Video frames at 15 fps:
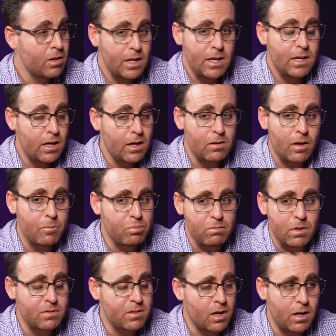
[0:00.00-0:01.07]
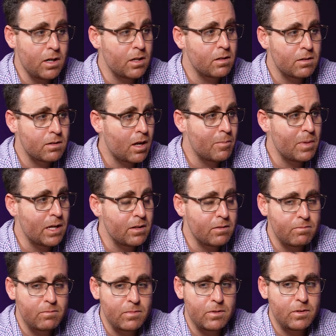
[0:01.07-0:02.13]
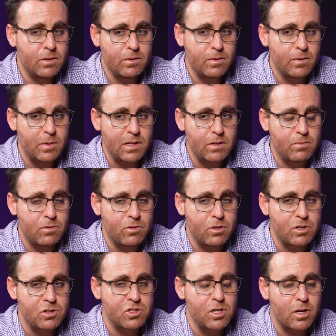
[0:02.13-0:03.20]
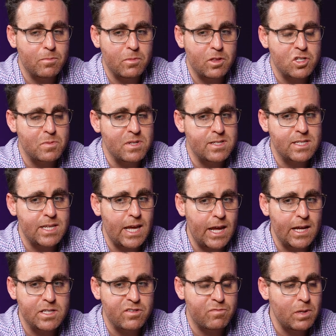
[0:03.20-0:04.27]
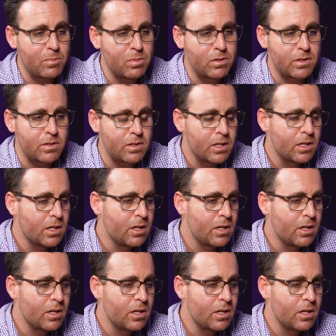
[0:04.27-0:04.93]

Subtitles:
yeah, a ton. I mean, there's been scans of people in,